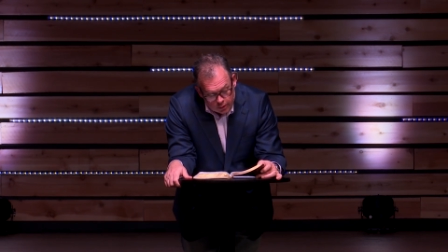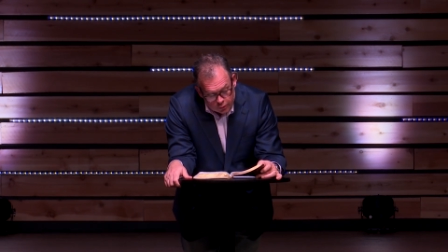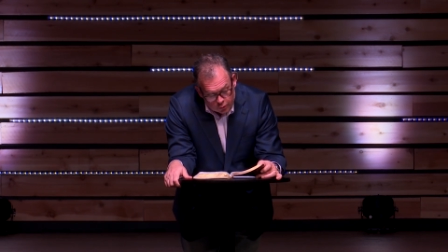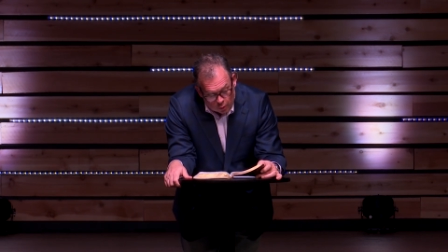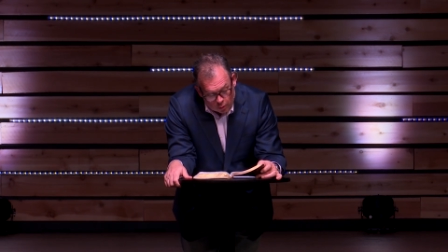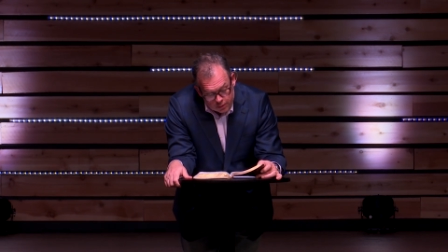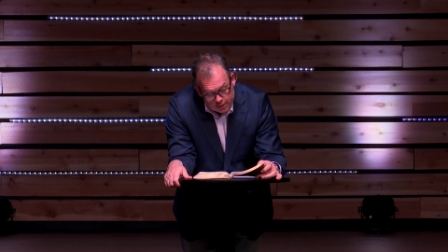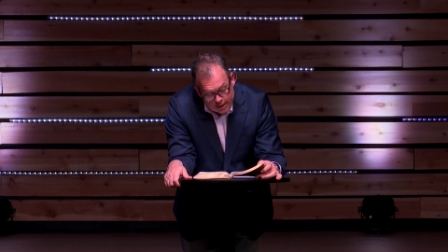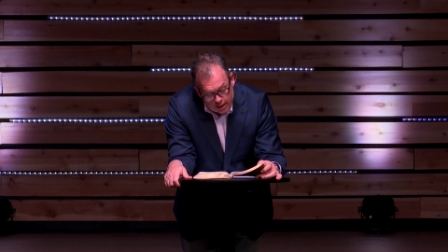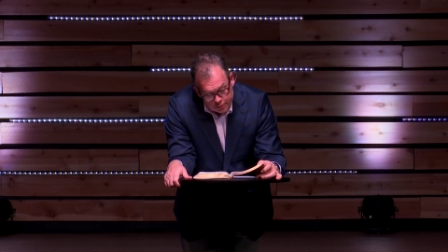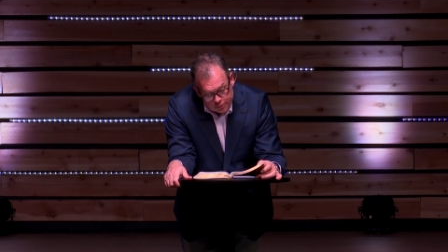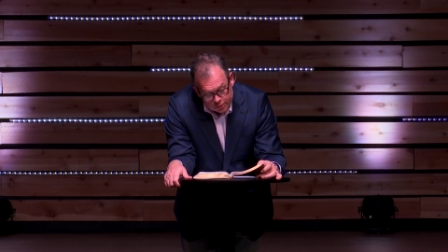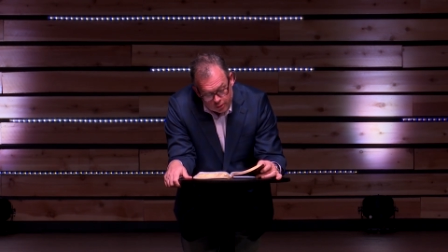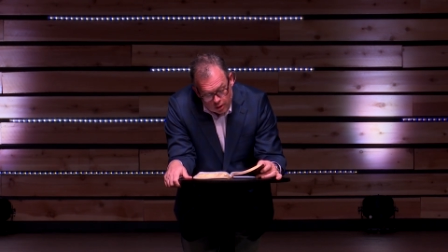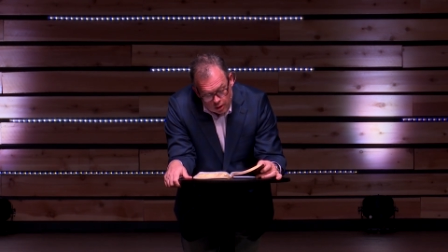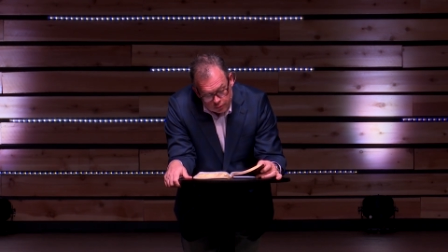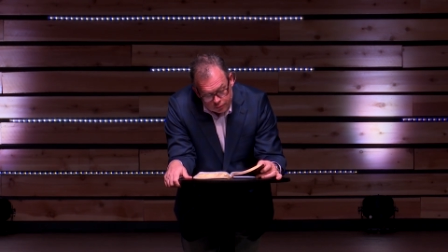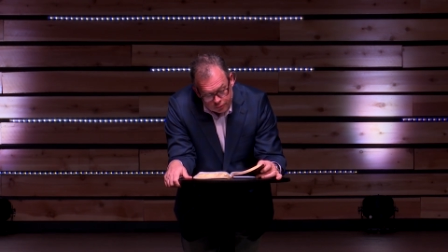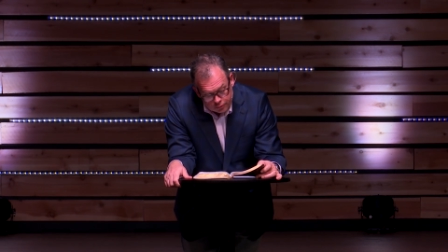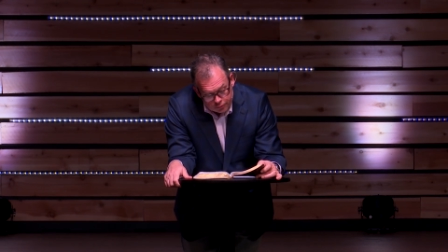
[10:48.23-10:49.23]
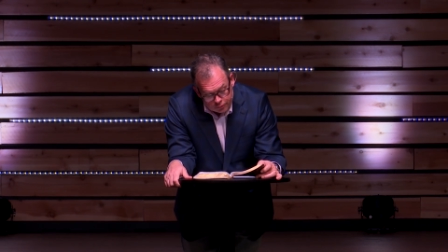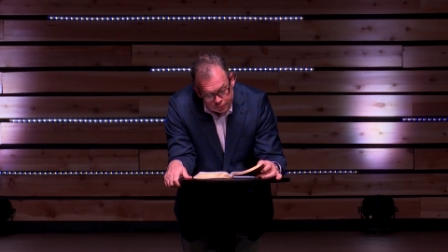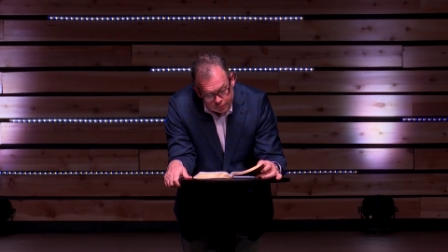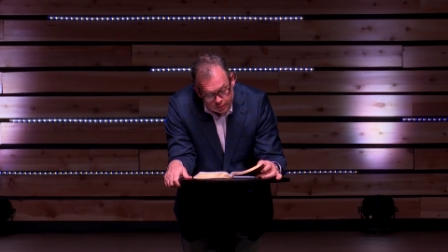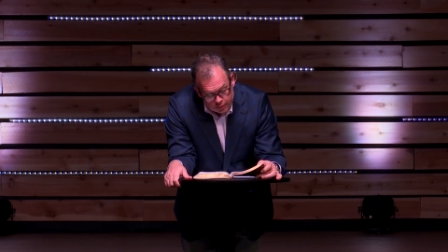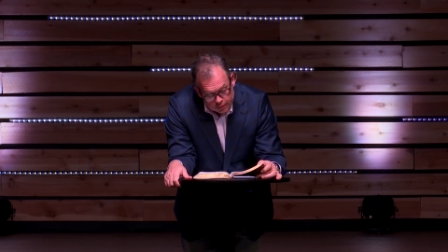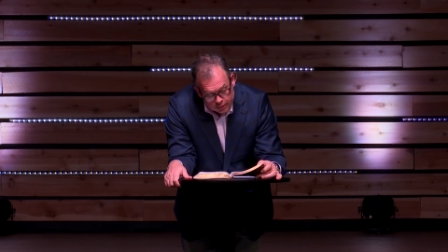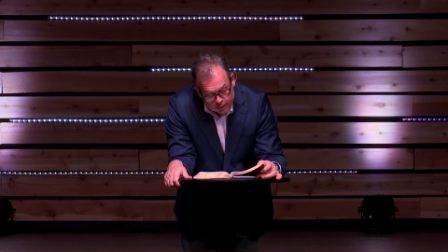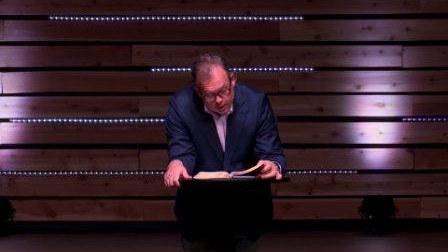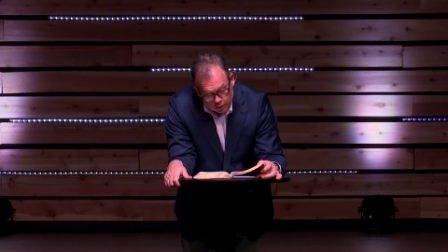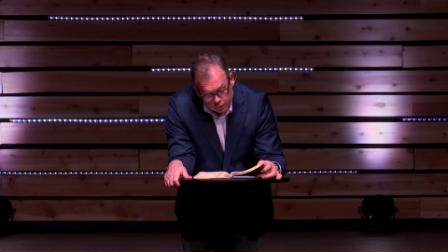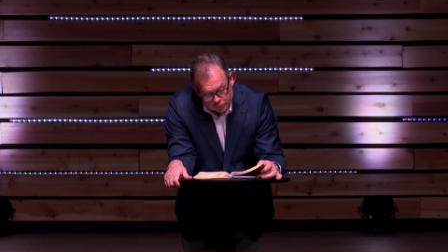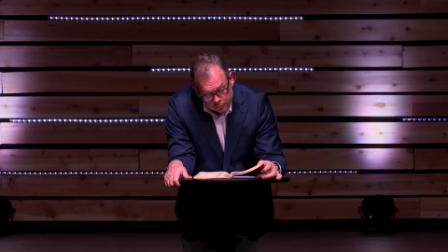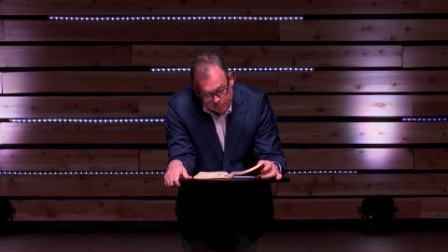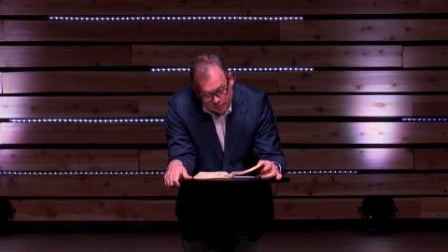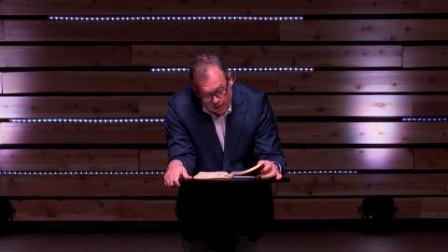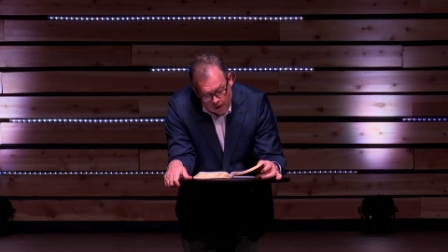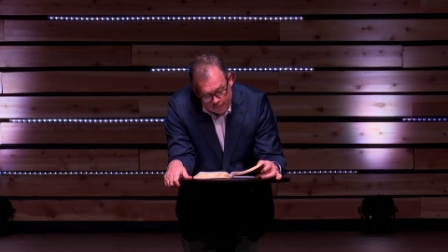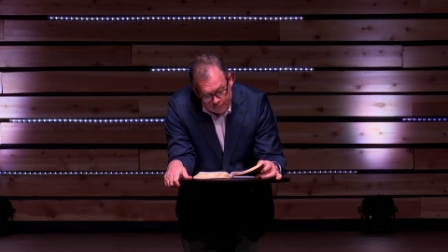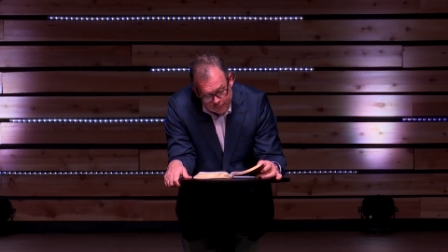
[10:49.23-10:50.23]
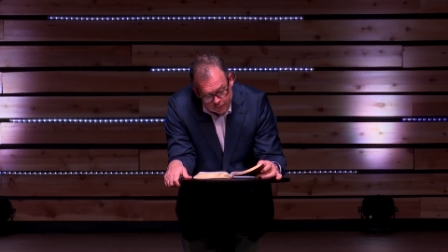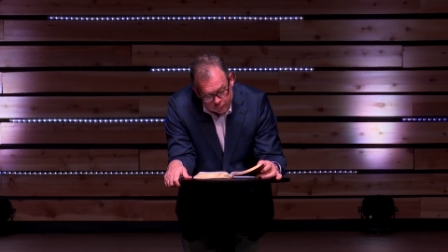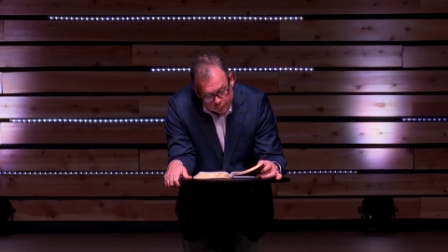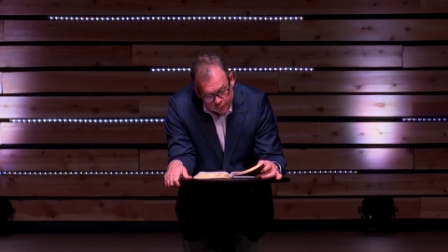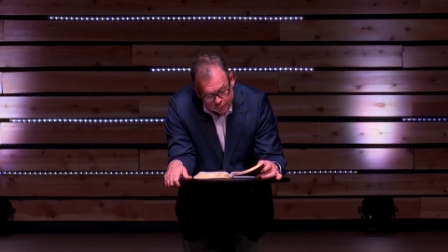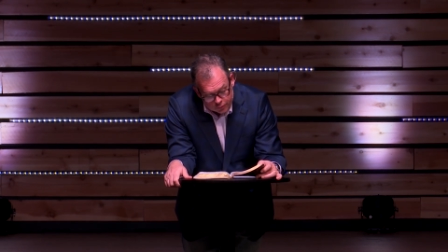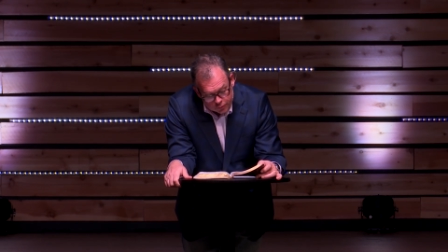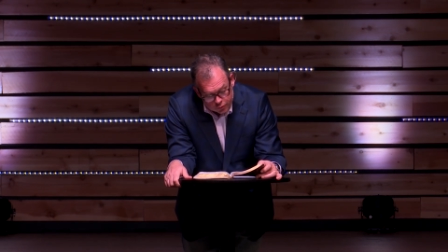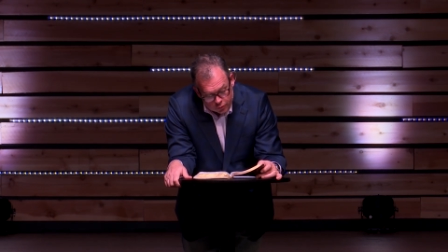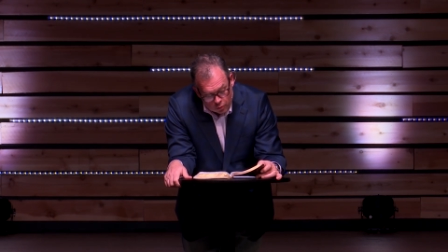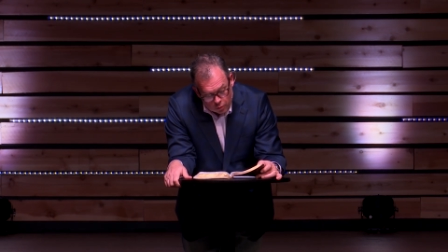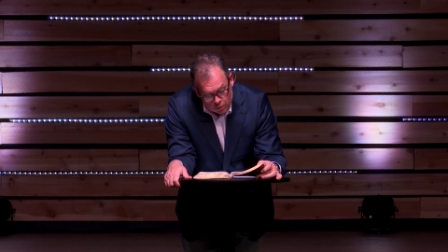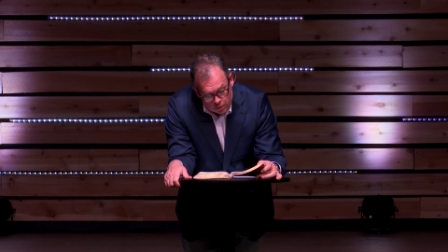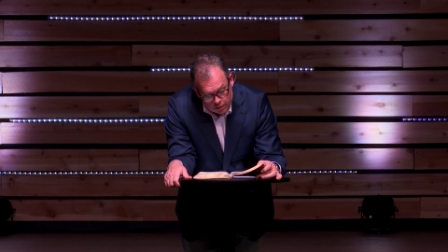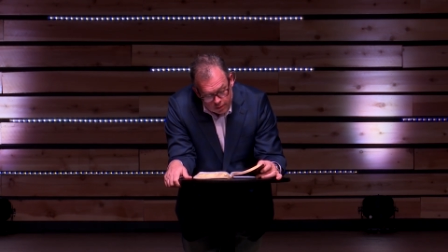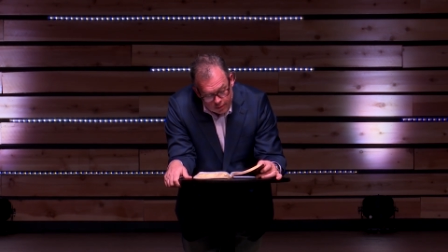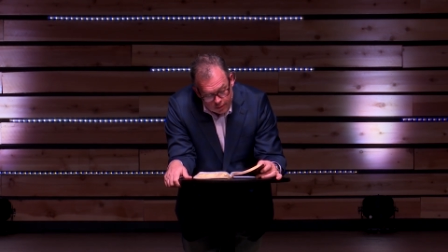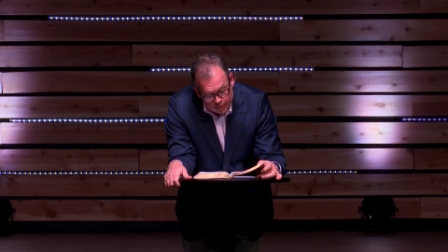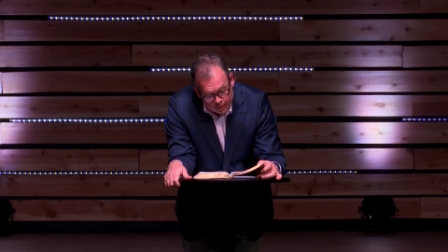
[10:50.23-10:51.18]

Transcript: torn down your altars killed your prophets with the sword.